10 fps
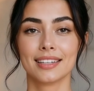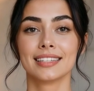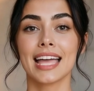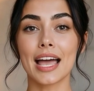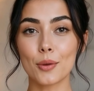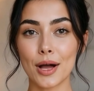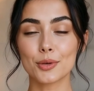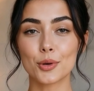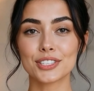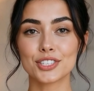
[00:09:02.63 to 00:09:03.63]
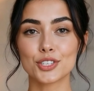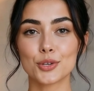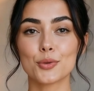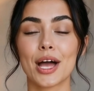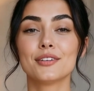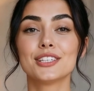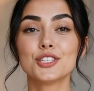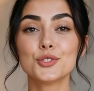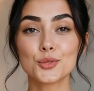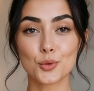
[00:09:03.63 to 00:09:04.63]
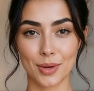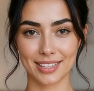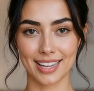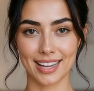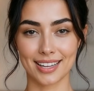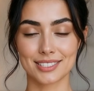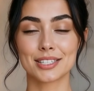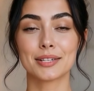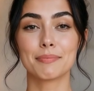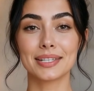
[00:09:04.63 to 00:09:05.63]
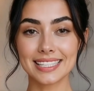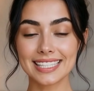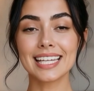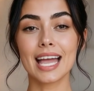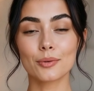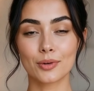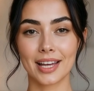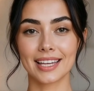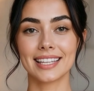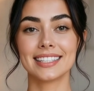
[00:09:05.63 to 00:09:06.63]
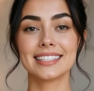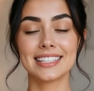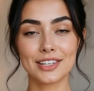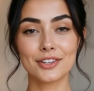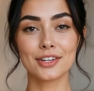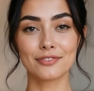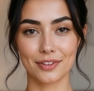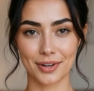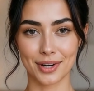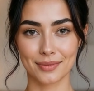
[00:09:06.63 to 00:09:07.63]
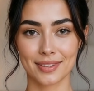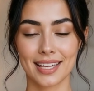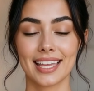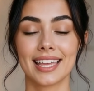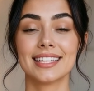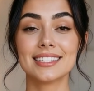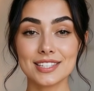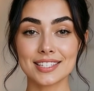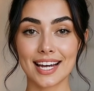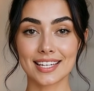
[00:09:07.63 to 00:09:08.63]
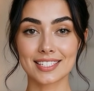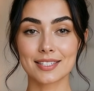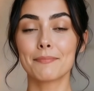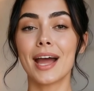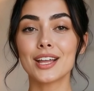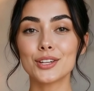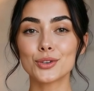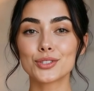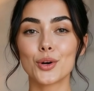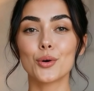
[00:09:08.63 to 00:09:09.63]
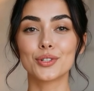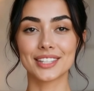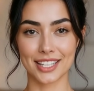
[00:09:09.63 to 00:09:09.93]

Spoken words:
Now I'm going to show you how to use Qwen AI to completely upgrade an interior photo, in this case, my uncle's old